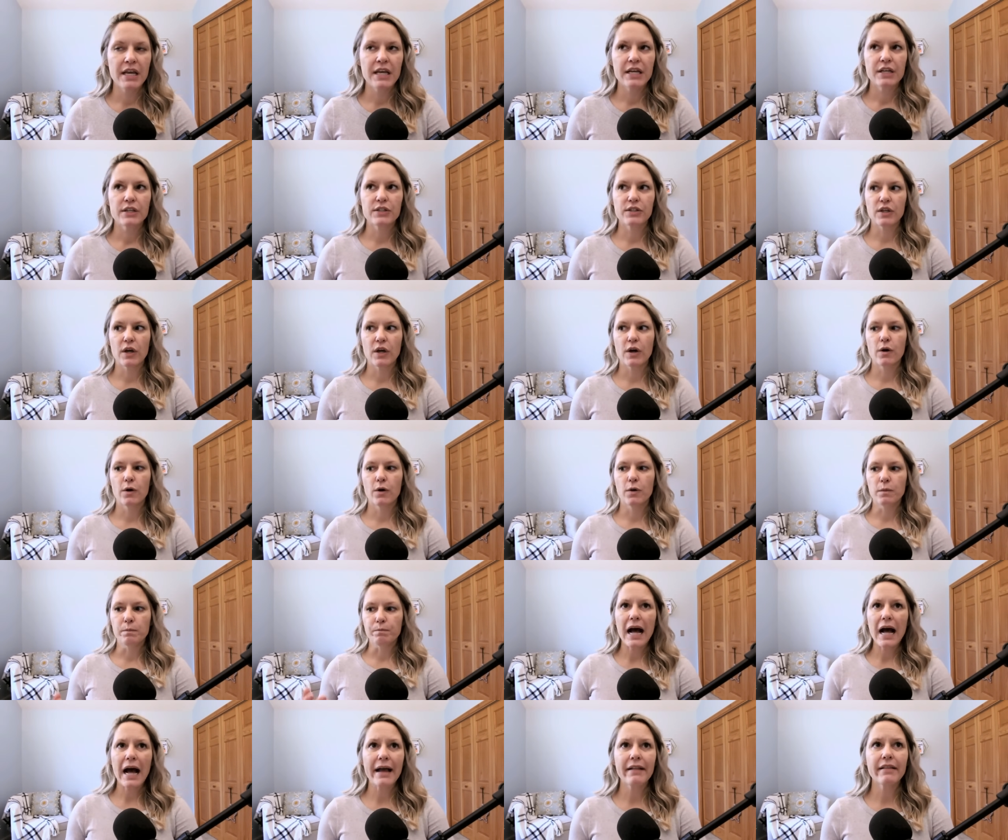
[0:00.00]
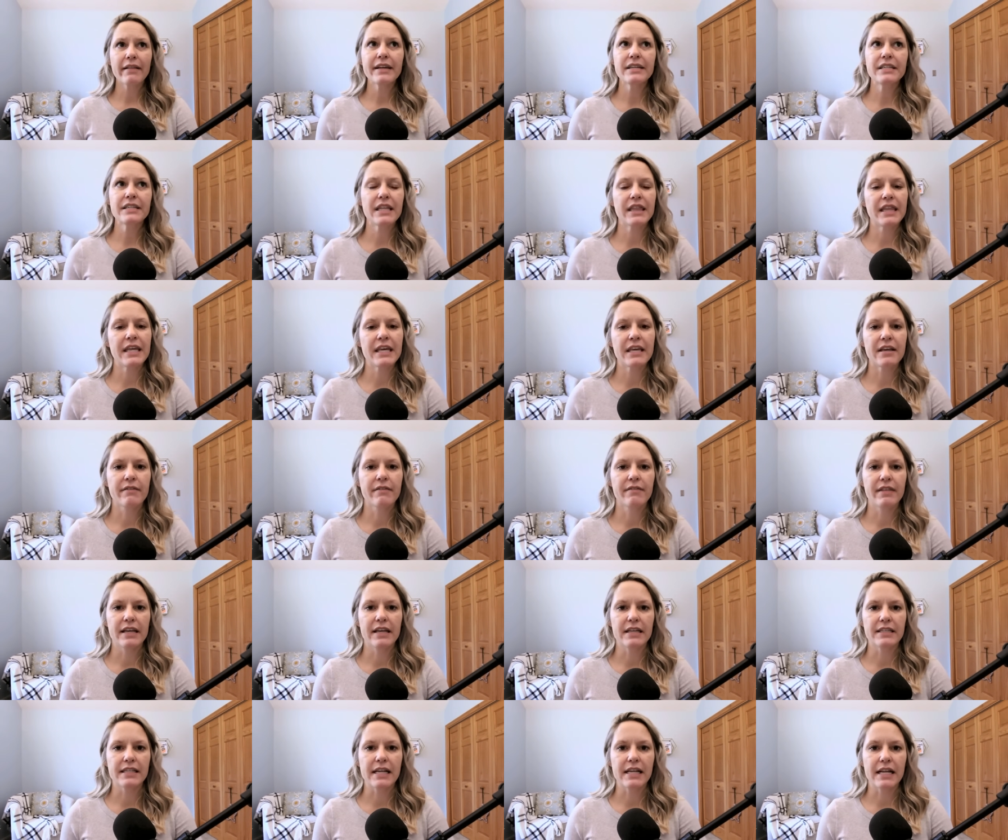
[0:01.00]
So I like to think of
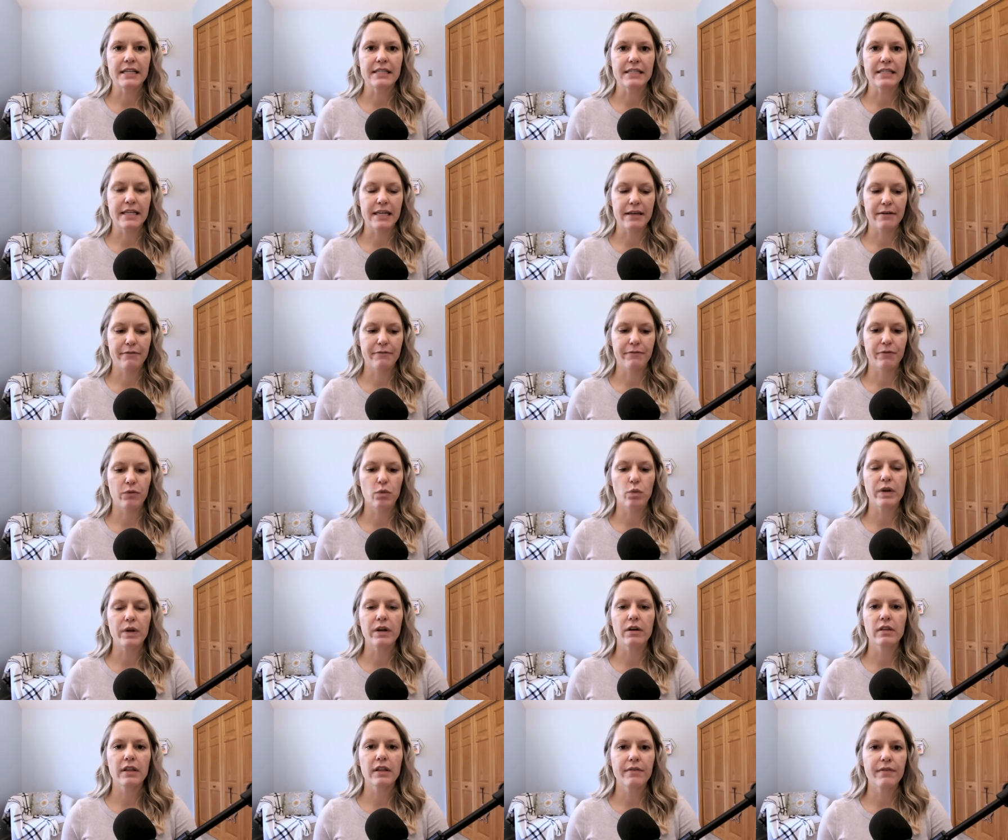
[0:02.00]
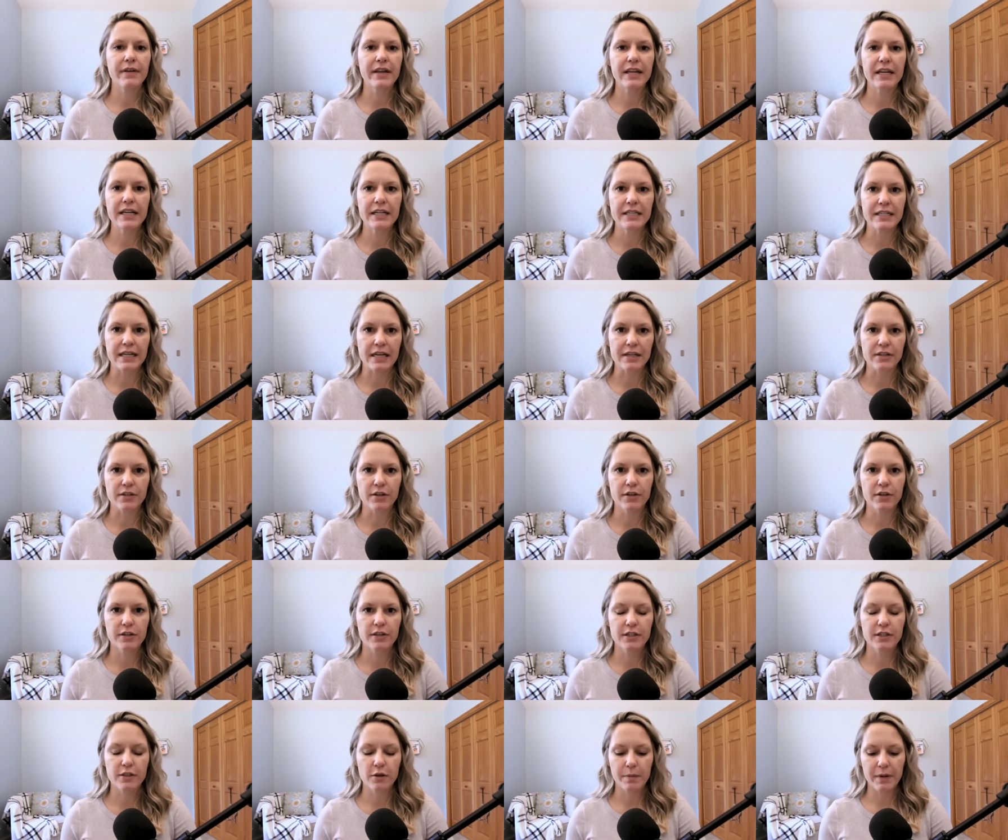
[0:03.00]
this as if we are living in a desert.
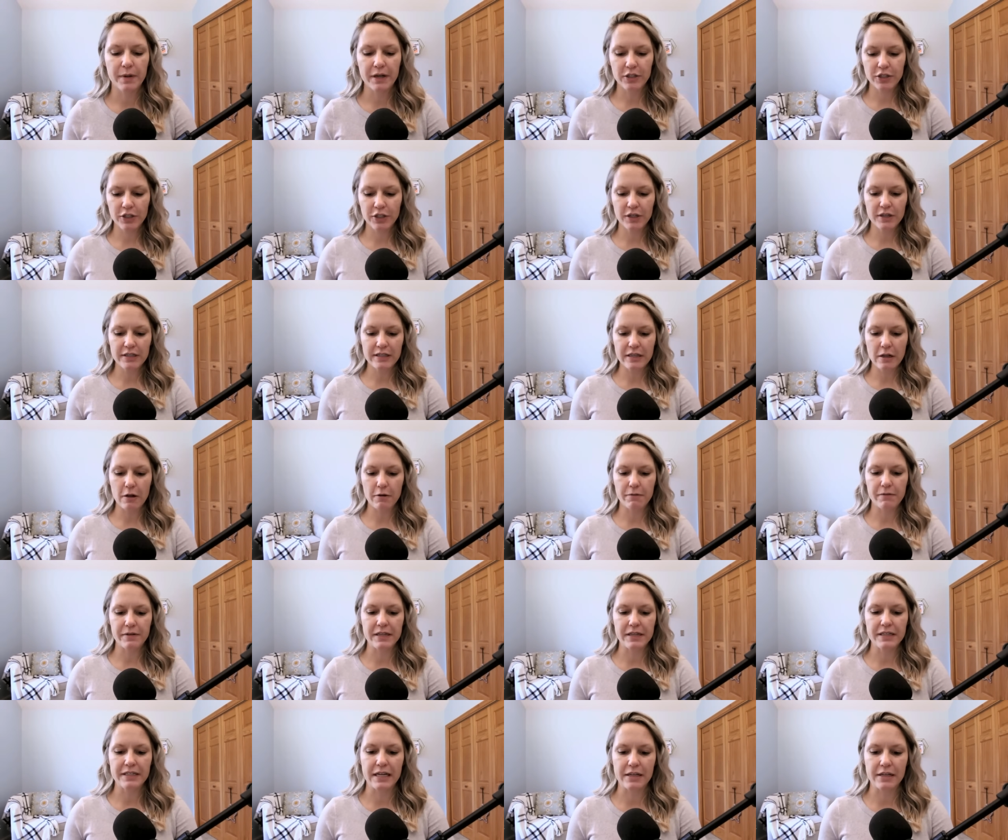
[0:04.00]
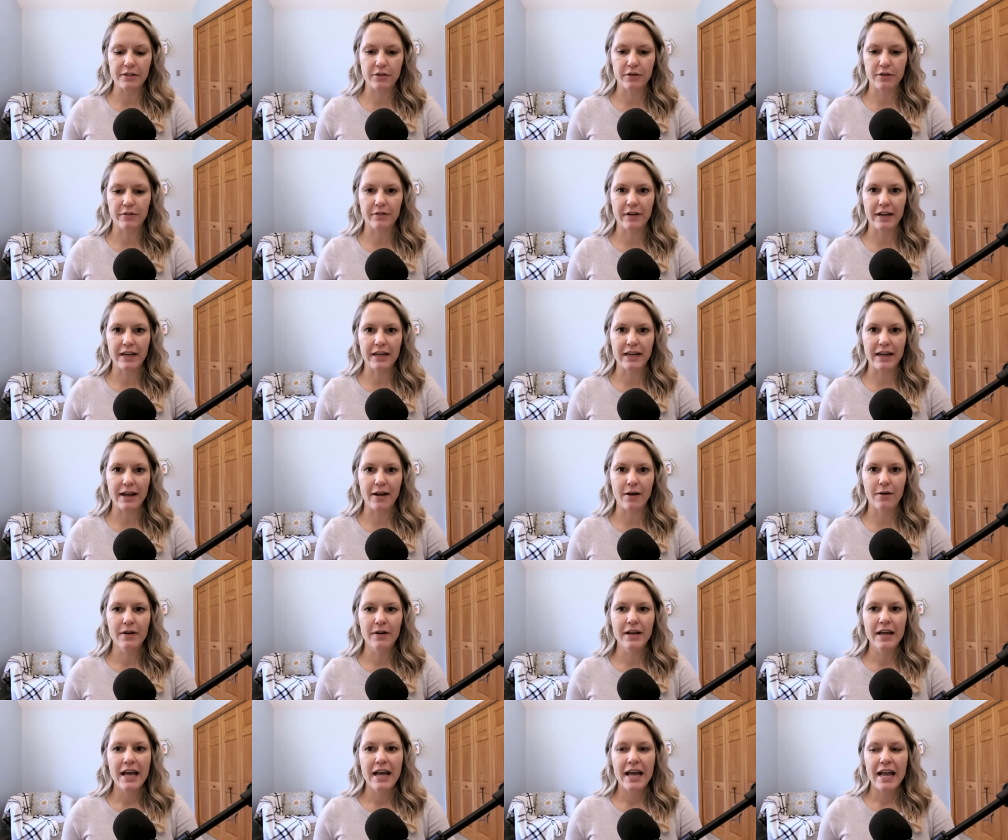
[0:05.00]
So picture yourself in a desert right now,
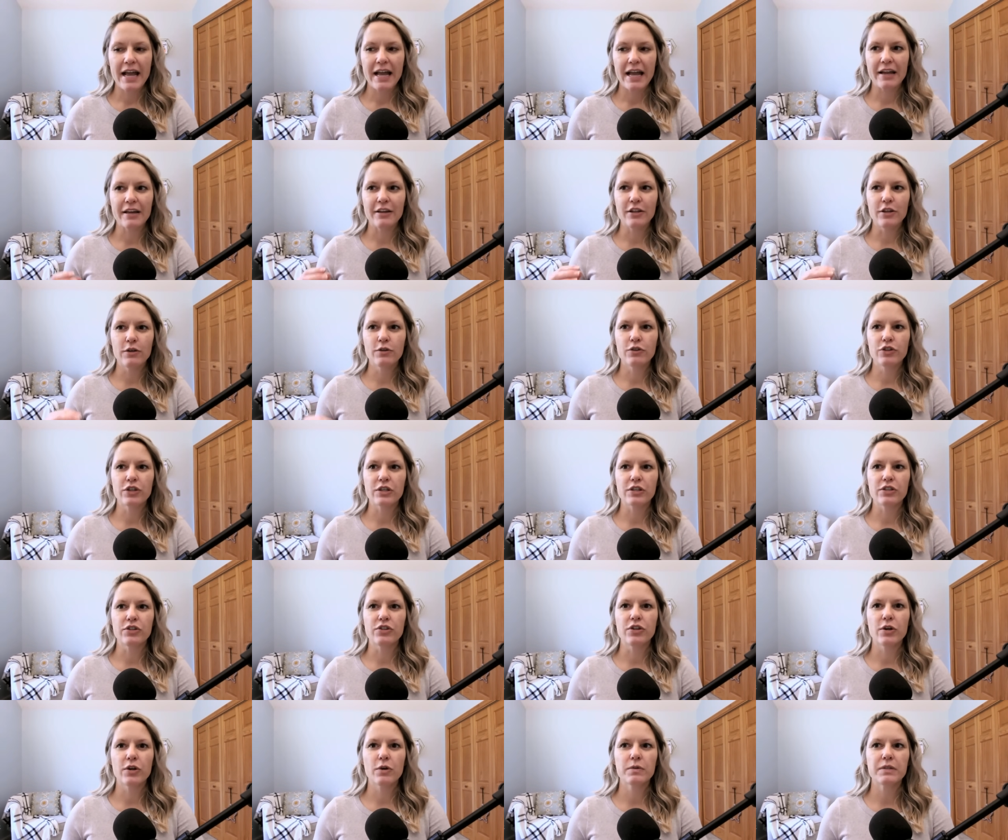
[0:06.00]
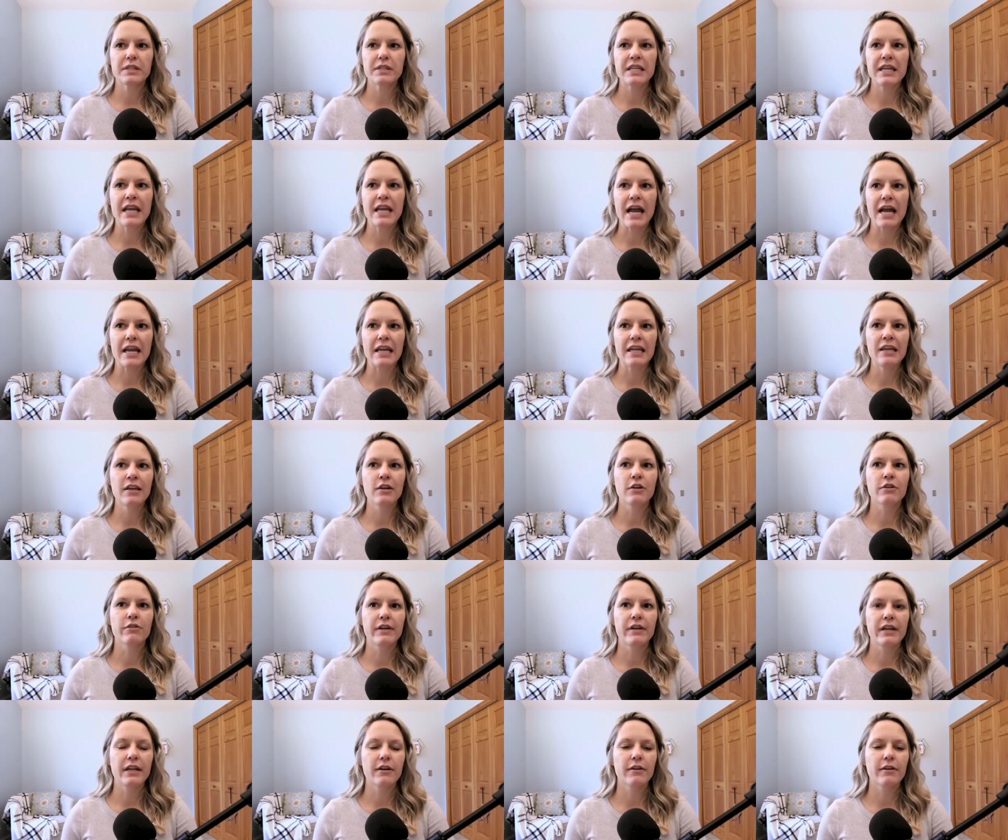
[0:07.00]
and you just don't see any
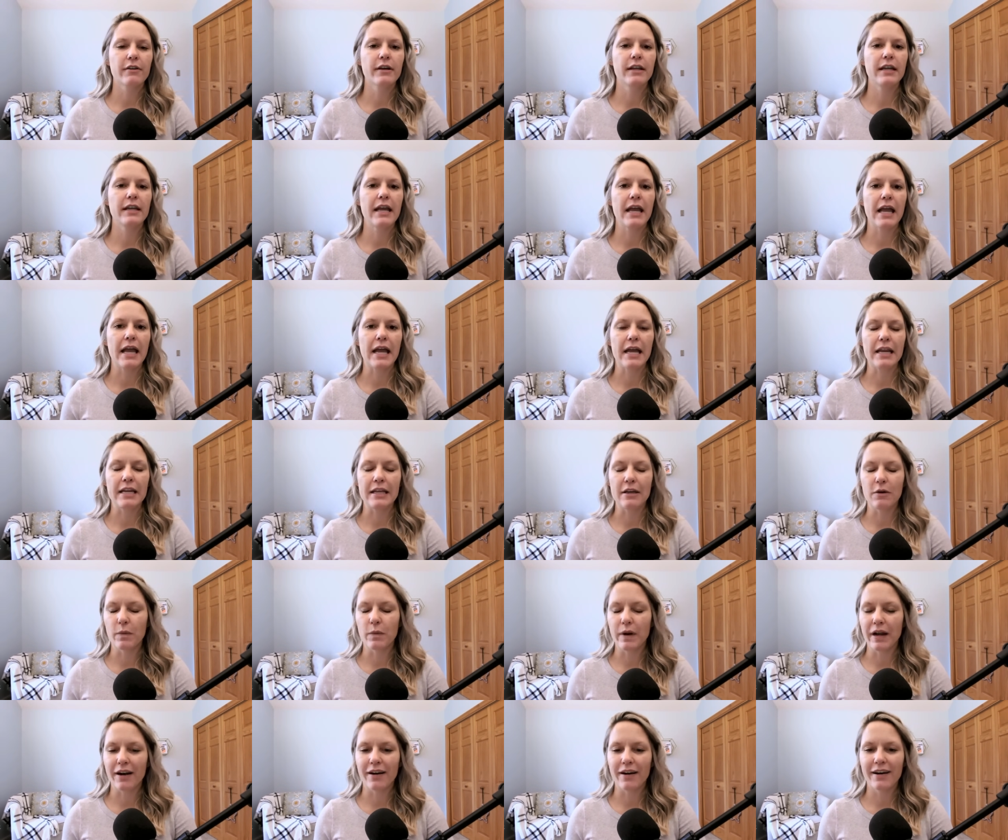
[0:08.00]
greenery anywhere.